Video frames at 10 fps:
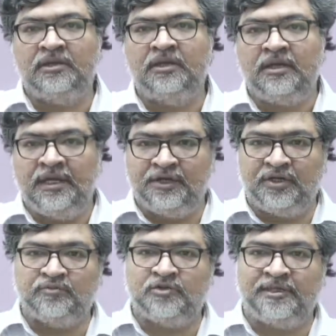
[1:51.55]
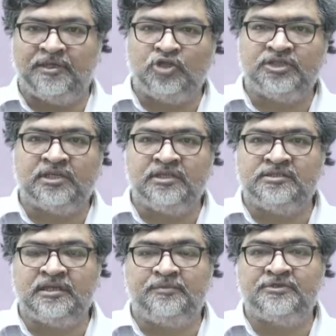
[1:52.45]
in terms of ecological
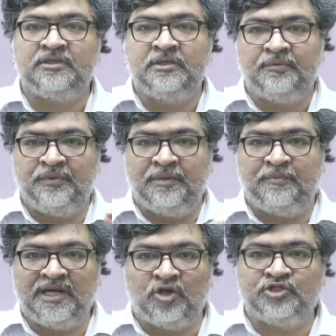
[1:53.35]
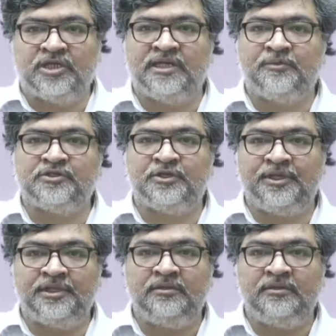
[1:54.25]
concepts, then biological diversity,